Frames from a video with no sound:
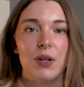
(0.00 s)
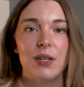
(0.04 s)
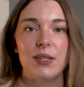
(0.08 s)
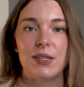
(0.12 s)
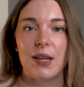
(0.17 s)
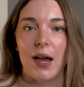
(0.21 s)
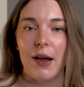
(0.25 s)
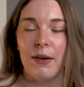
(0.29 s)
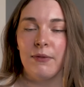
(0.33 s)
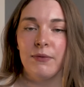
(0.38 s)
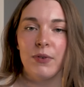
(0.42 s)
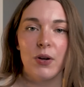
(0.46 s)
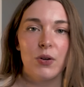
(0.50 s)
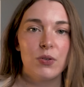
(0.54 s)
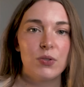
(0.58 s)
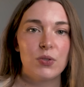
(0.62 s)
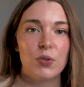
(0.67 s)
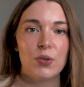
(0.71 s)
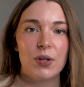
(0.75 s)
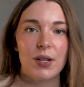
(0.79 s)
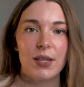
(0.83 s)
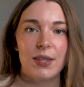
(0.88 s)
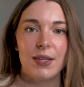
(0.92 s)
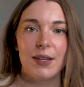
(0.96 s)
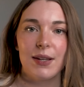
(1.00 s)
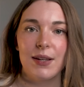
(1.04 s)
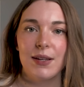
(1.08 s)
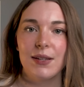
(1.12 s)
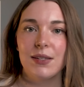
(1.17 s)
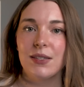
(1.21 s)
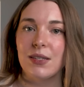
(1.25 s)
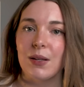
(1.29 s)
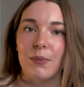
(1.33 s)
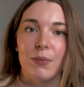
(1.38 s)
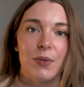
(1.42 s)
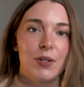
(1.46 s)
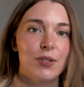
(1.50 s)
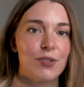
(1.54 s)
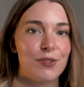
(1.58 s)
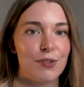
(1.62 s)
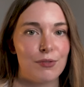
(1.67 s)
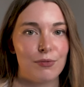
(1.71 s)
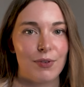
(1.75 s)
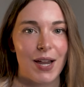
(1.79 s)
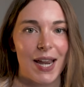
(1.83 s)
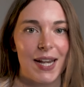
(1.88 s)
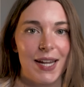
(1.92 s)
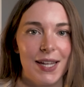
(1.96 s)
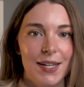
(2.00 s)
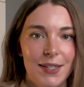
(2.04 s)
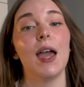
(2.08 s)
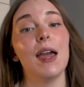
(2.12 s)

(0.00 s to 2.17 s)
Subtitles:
and downvote sort of thing similar to Reddit,